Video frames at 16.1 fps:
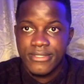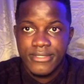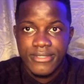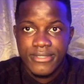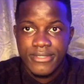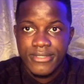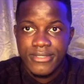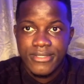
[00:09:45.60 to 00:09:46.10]

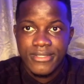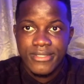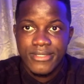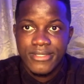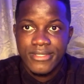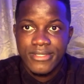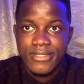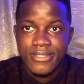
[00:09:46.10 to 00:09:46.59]

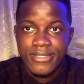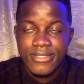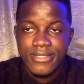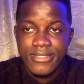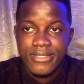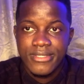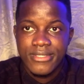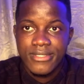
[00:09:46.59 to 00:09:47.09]

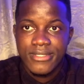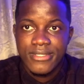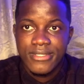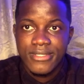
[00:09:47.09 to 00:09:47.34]
Nothing is said.